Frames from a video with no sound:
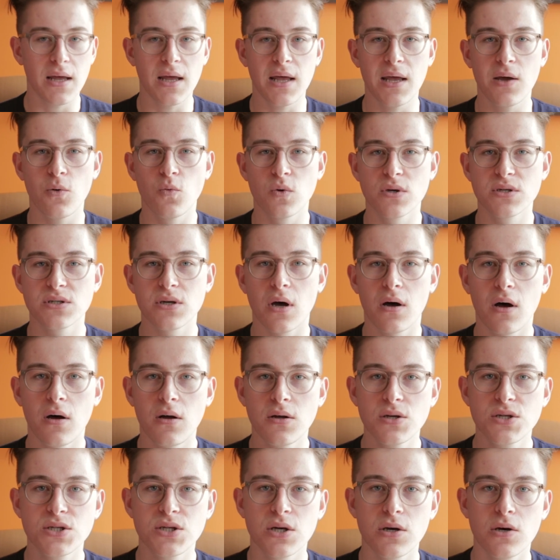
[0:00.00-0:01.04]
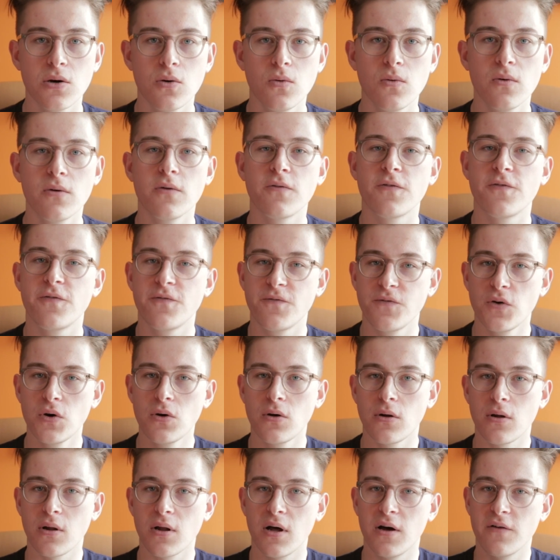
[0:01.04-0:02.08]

it was also full